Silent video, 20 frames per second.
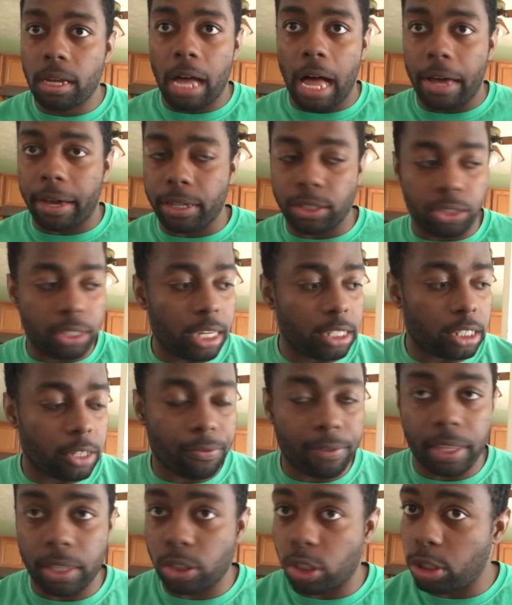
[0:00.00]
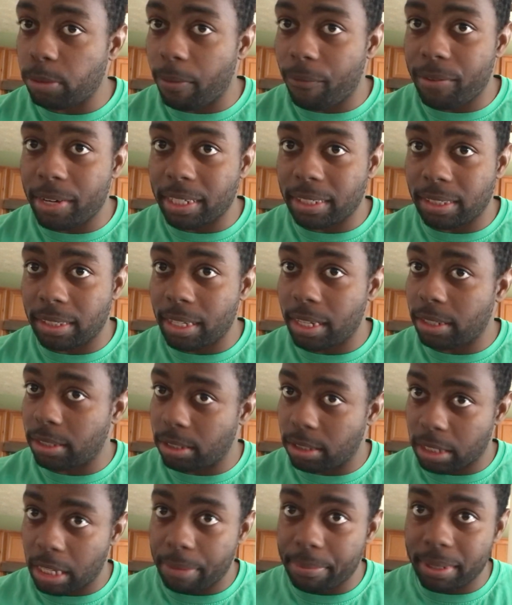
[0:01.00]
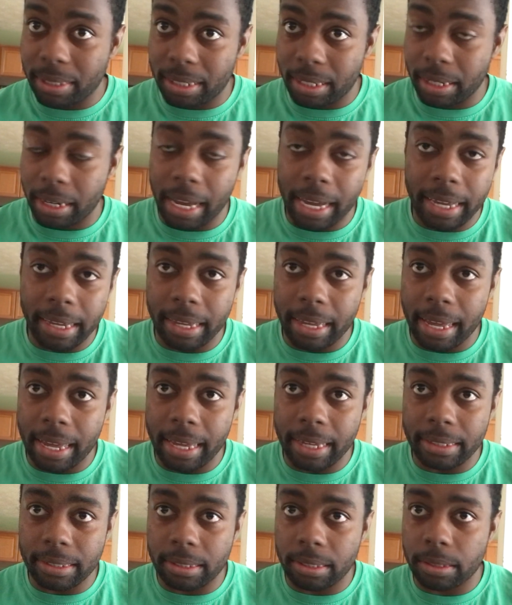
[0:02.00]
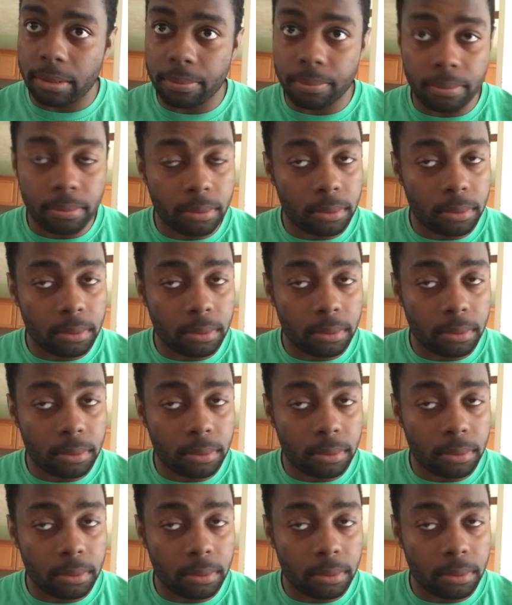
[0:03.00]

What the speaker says: I'll get you guys to the Super Bowl 56. It's going to be tonight, guys.